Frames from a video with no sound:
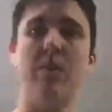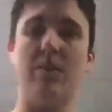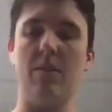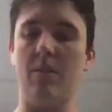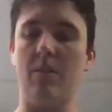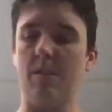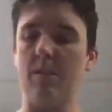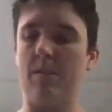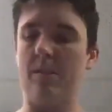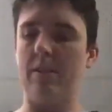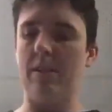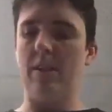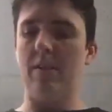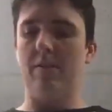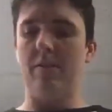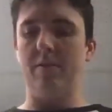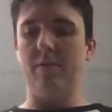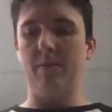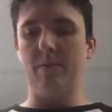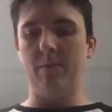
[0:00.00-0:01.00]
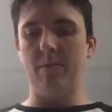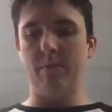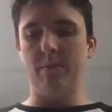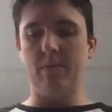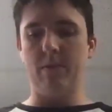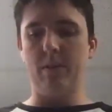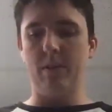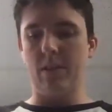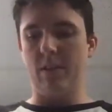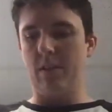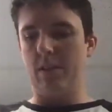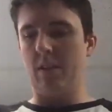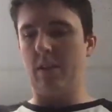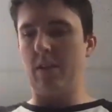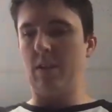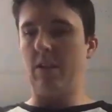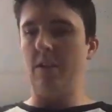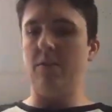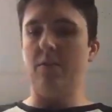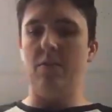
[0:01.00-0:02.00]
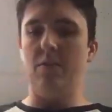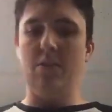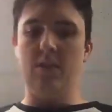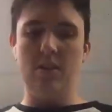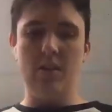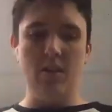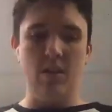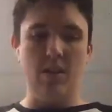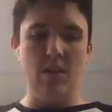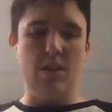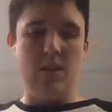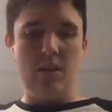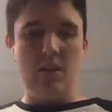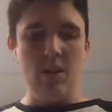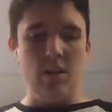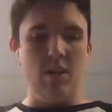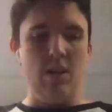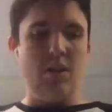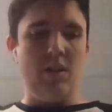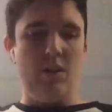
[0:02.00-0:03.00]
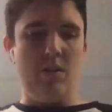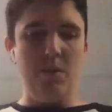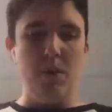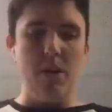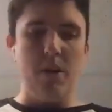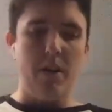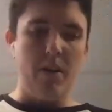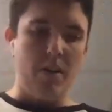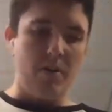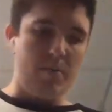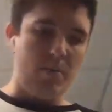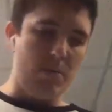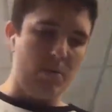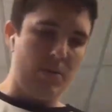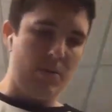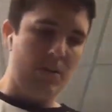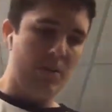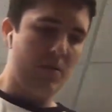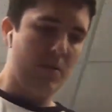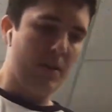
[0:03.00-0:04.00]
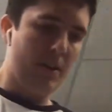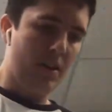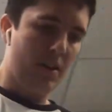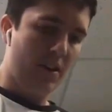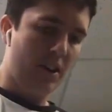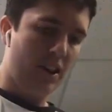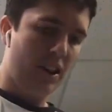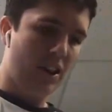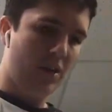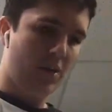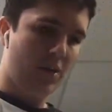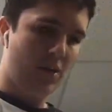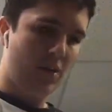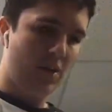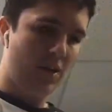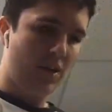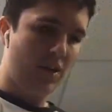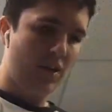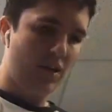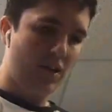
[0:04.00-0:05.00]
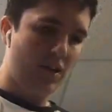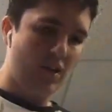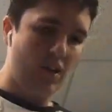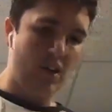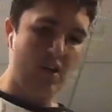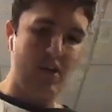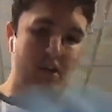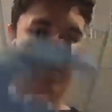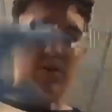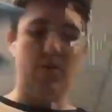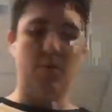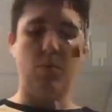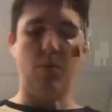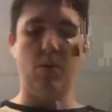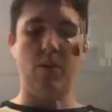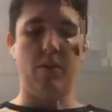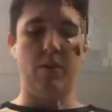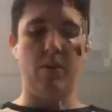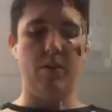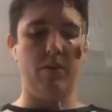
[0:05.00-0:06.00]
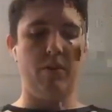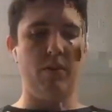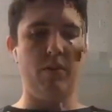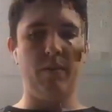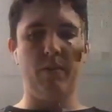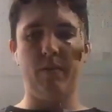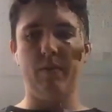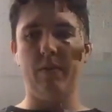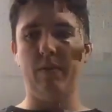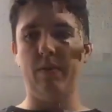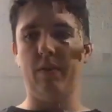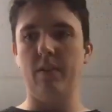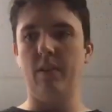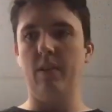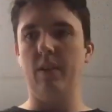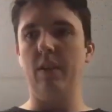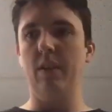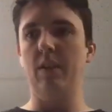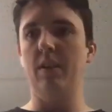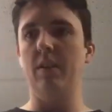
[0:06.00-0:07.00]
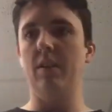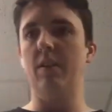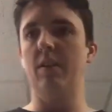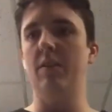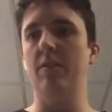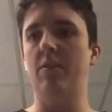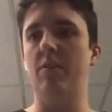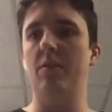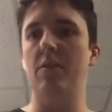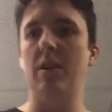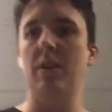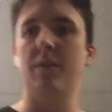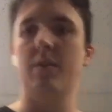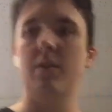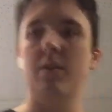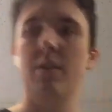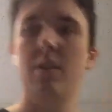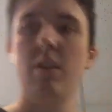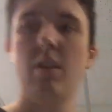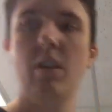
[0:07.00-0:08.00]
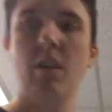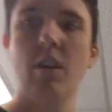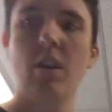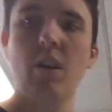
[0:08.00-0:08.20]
with all this stuff is when the way Oxford Nanopore's sequencing works is you have to